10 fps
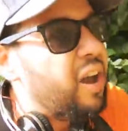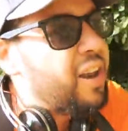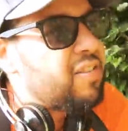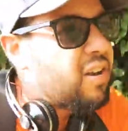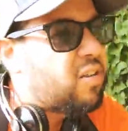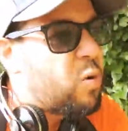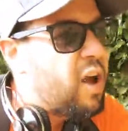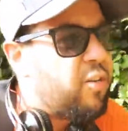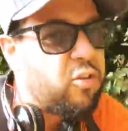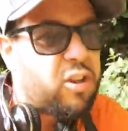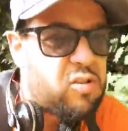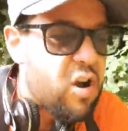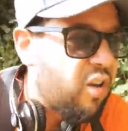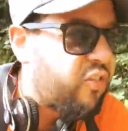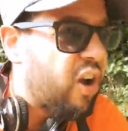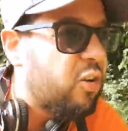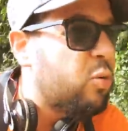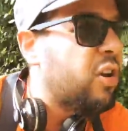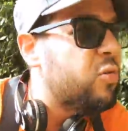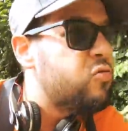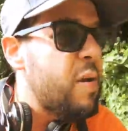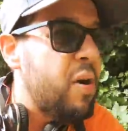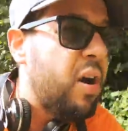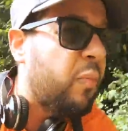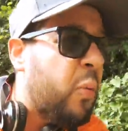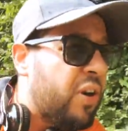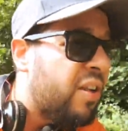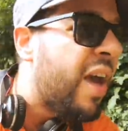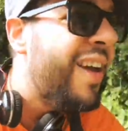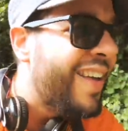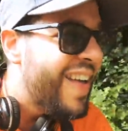But unless I swerved onto the grass verge, I was going to rip my arm to pieces.